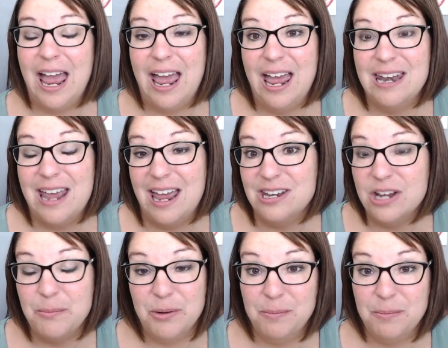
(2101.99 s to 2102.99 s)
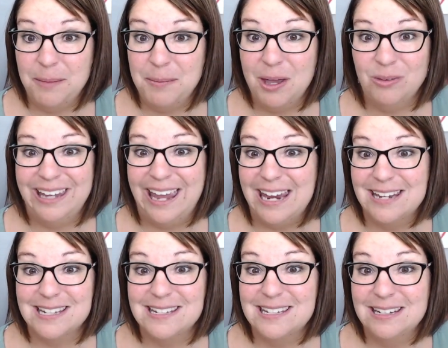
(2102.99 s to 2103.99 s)
and end up with maybe only
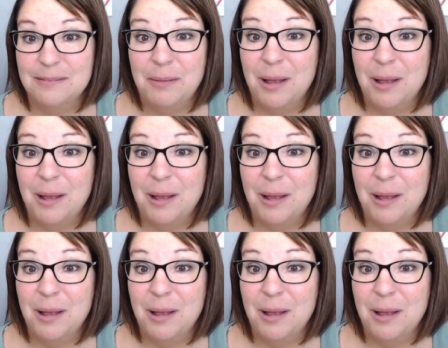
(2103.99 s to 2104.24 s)
eight to ten